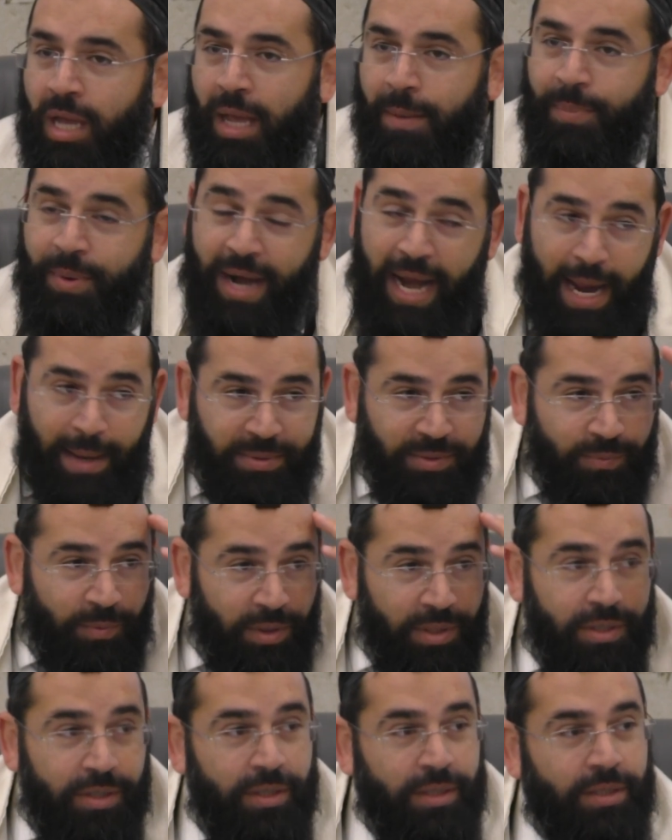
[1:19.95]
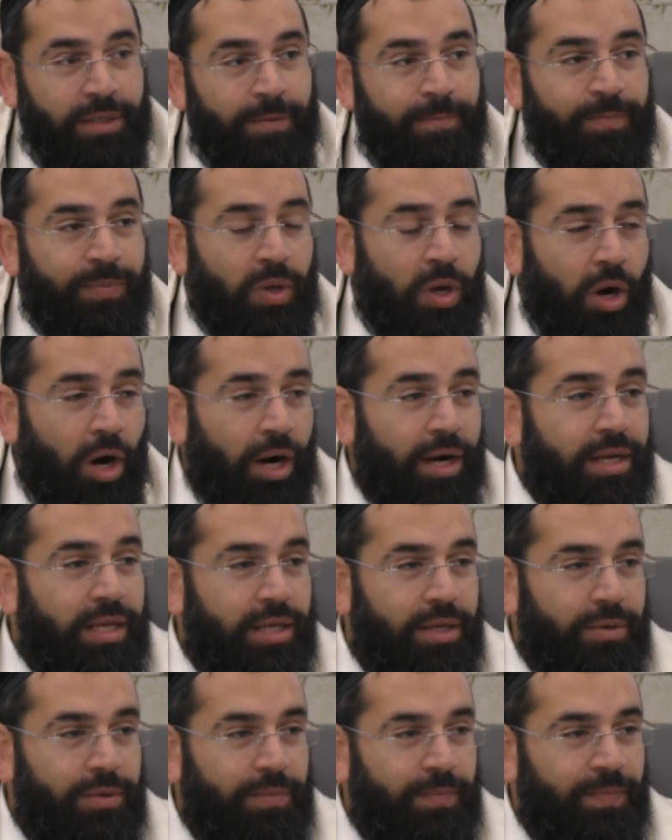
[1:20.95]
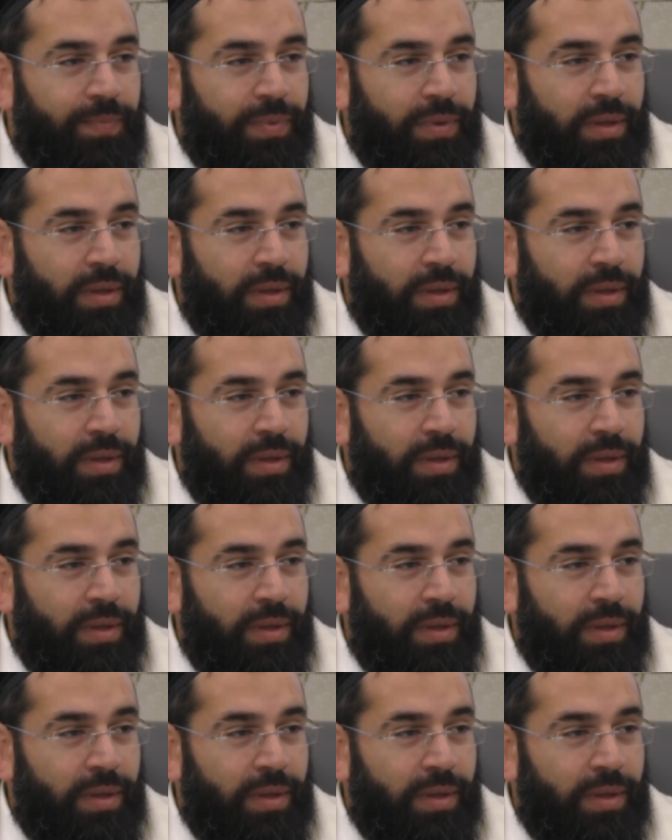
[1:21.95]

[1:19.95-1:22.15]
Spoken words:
And perhaps one could argue